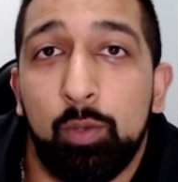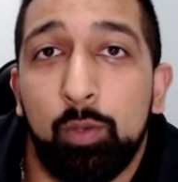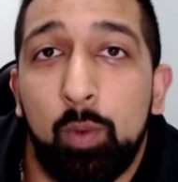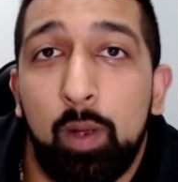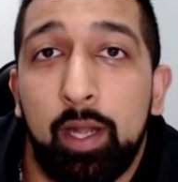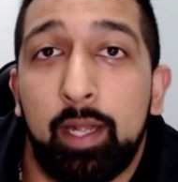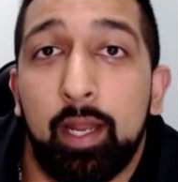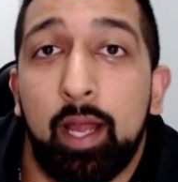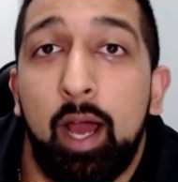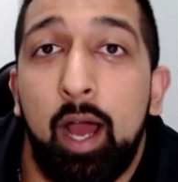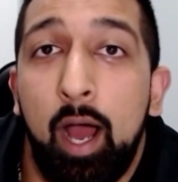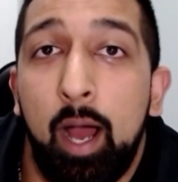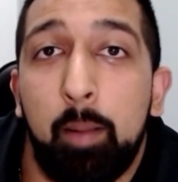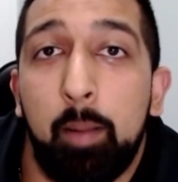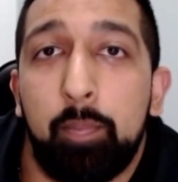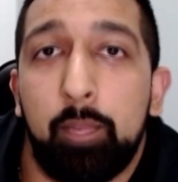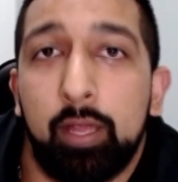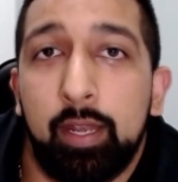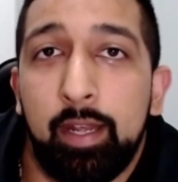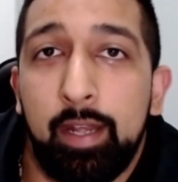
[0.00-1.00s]
went
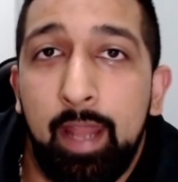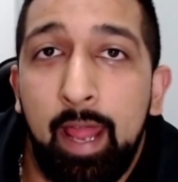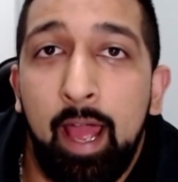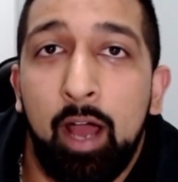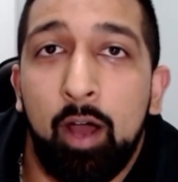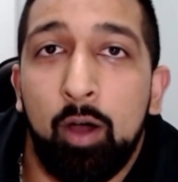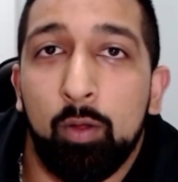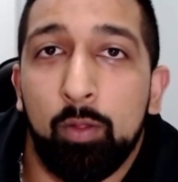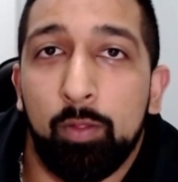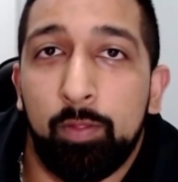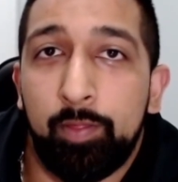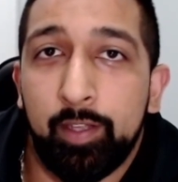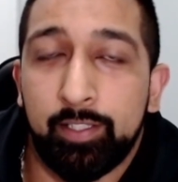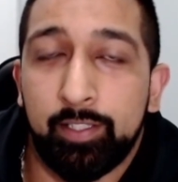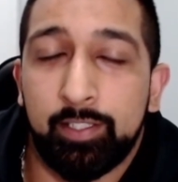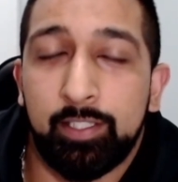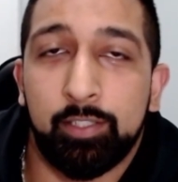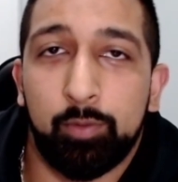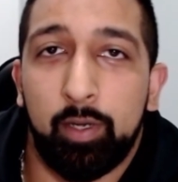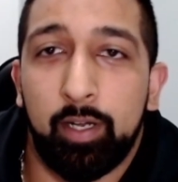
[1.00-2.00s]
up? Now,
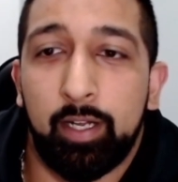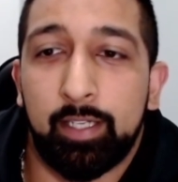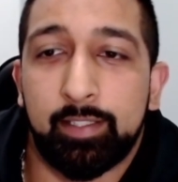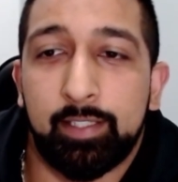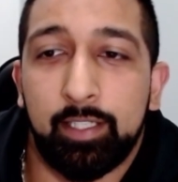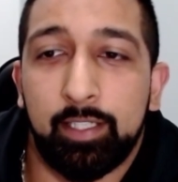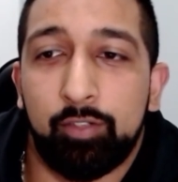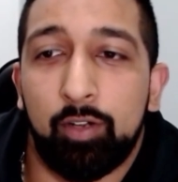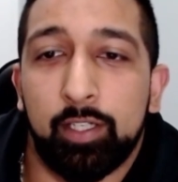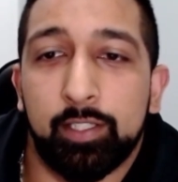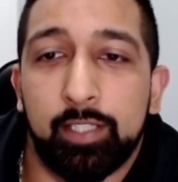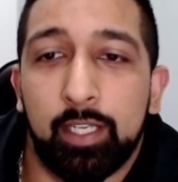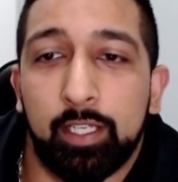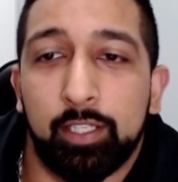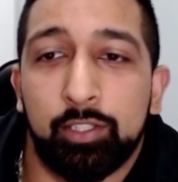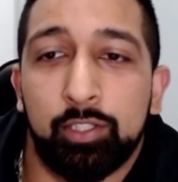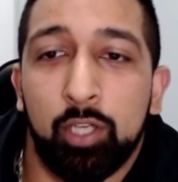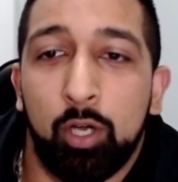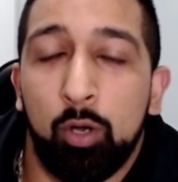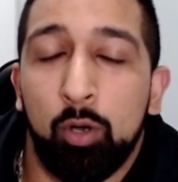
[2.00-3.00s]
this is where it gets interesting.
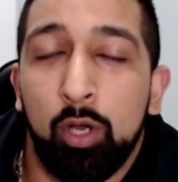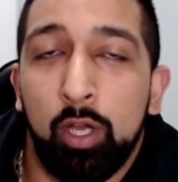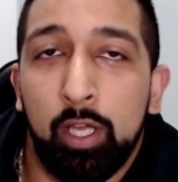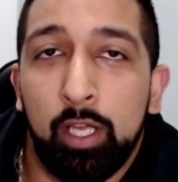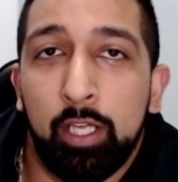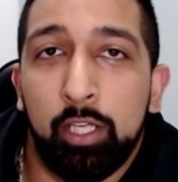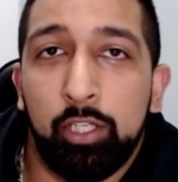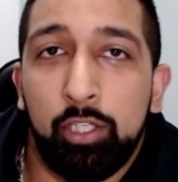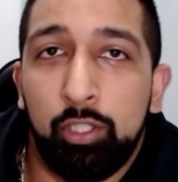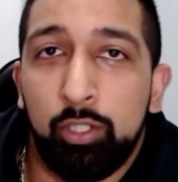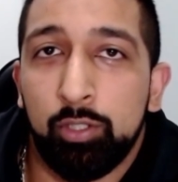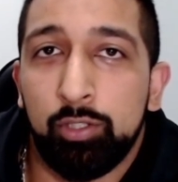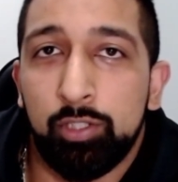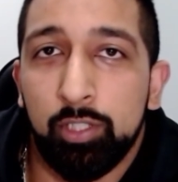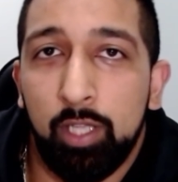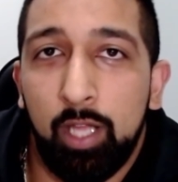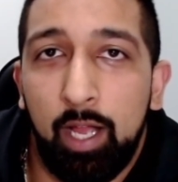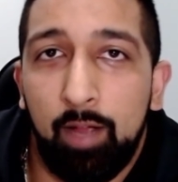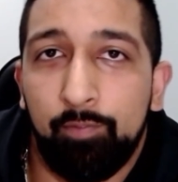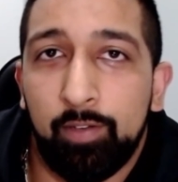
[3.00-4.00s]
So you
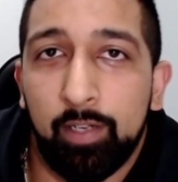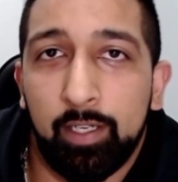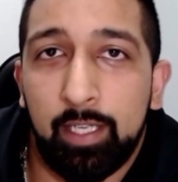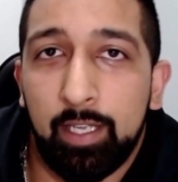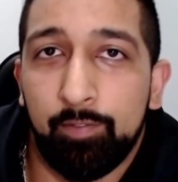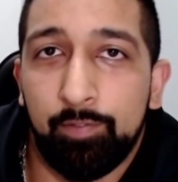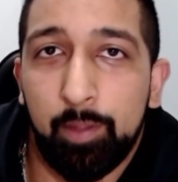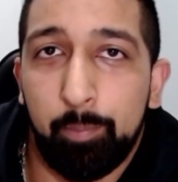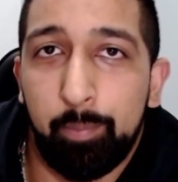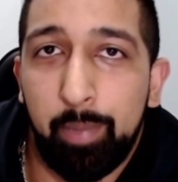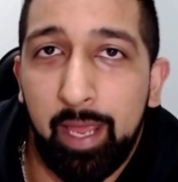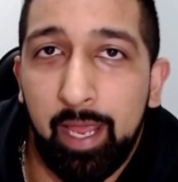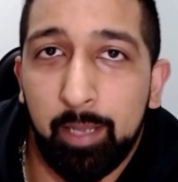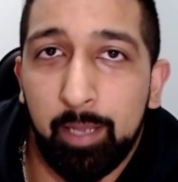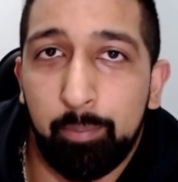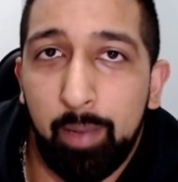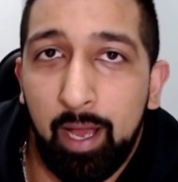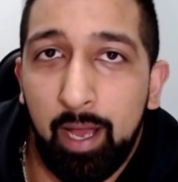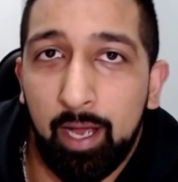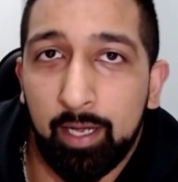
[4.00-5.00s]
still have to give the
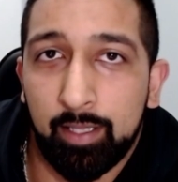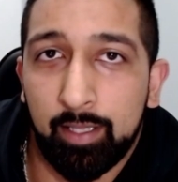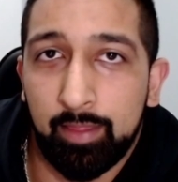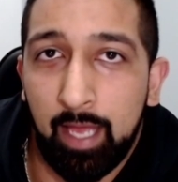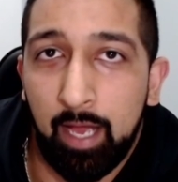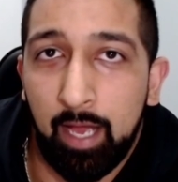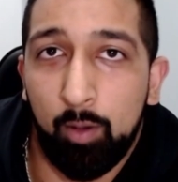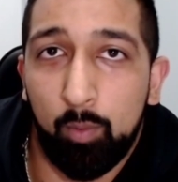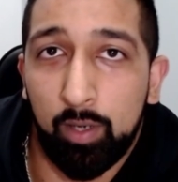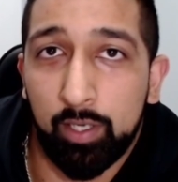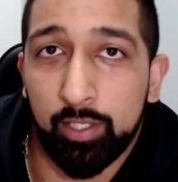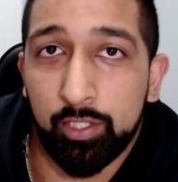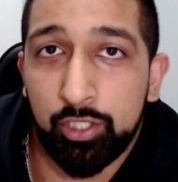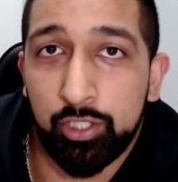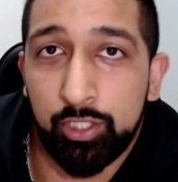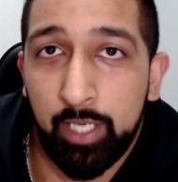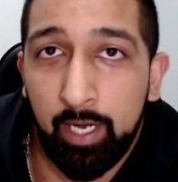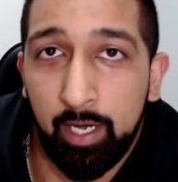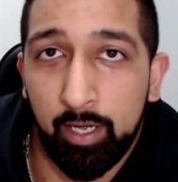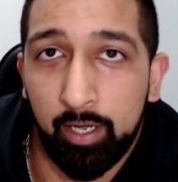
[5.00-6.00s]
bank back that one
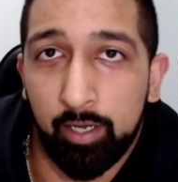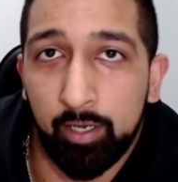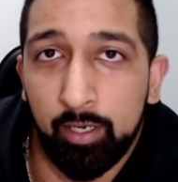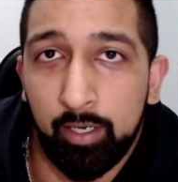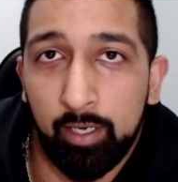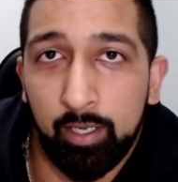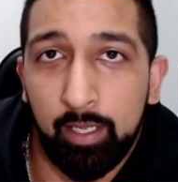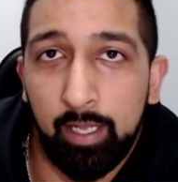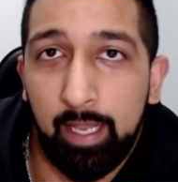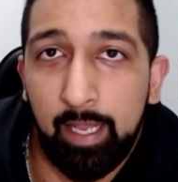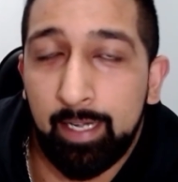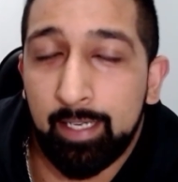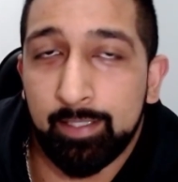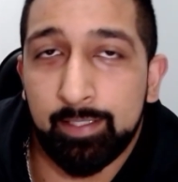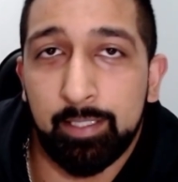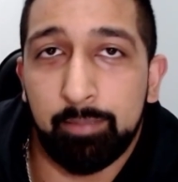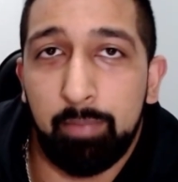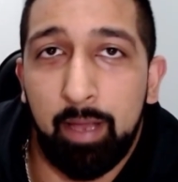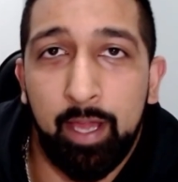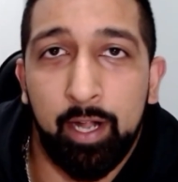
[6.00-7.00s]
share. It
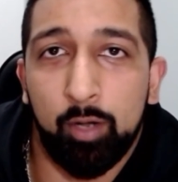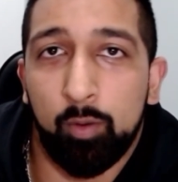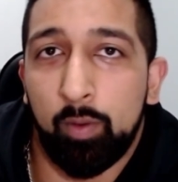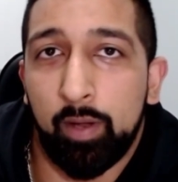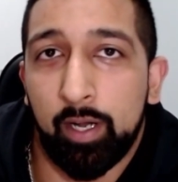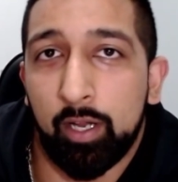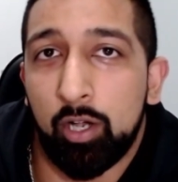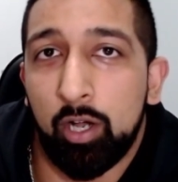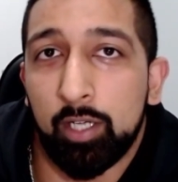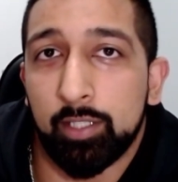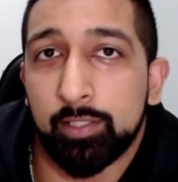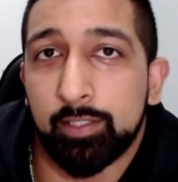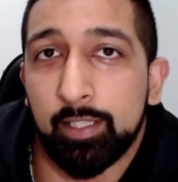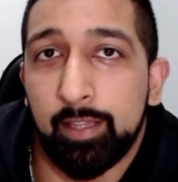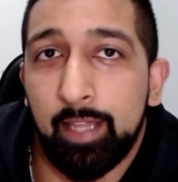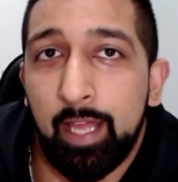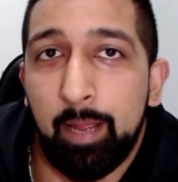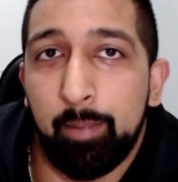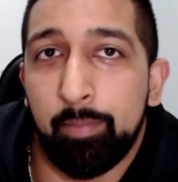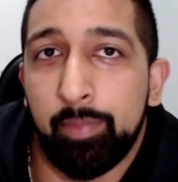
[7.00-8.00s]
doesn't matter what it costs to
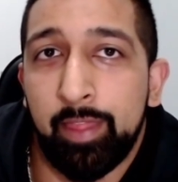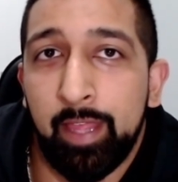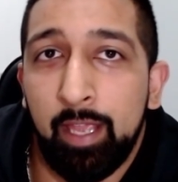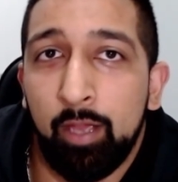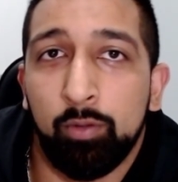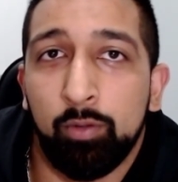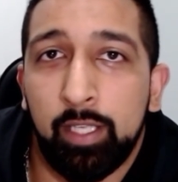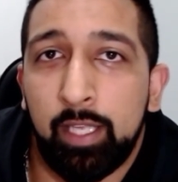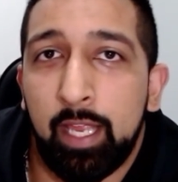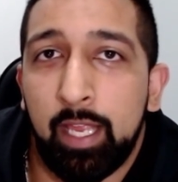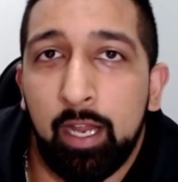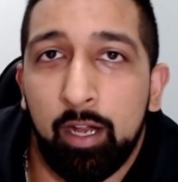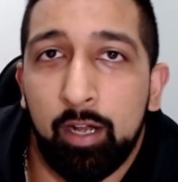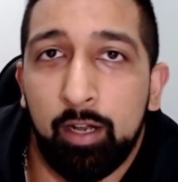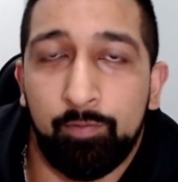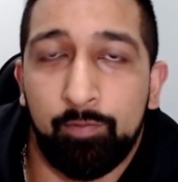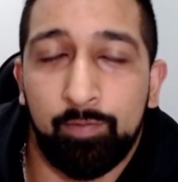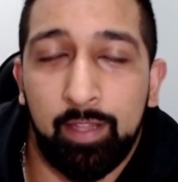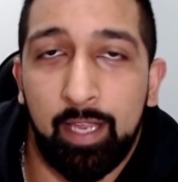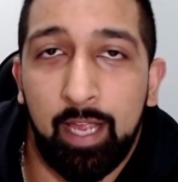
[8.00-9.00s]
them. They only care
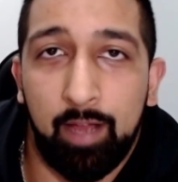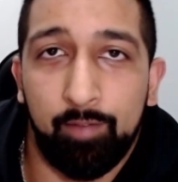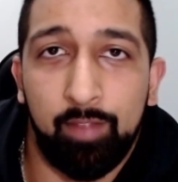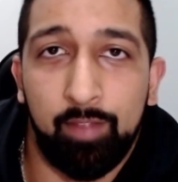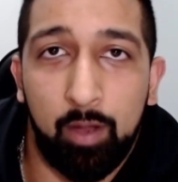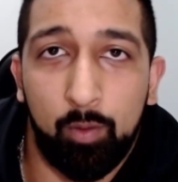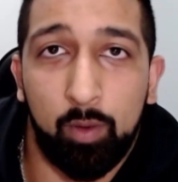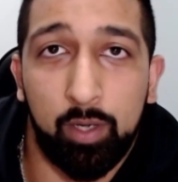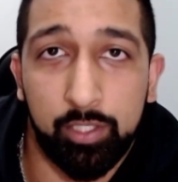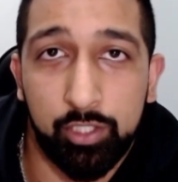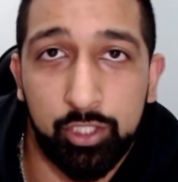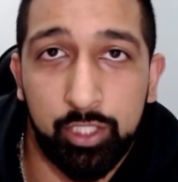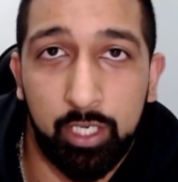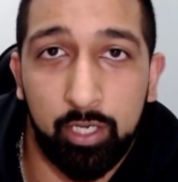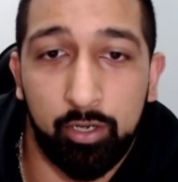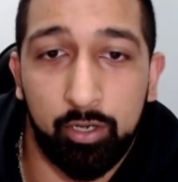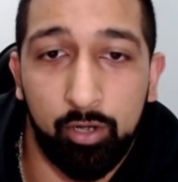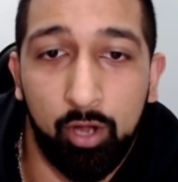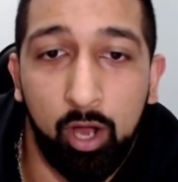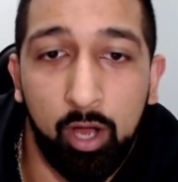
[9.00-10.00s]
if they have that one
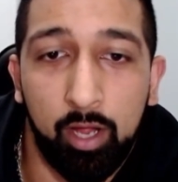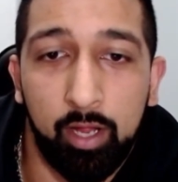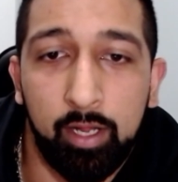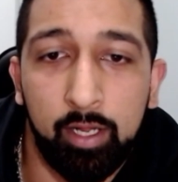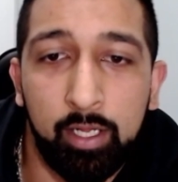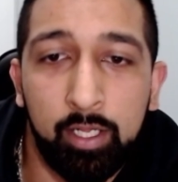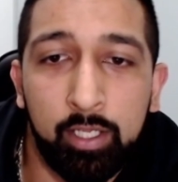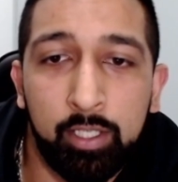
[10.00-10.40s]
share or not.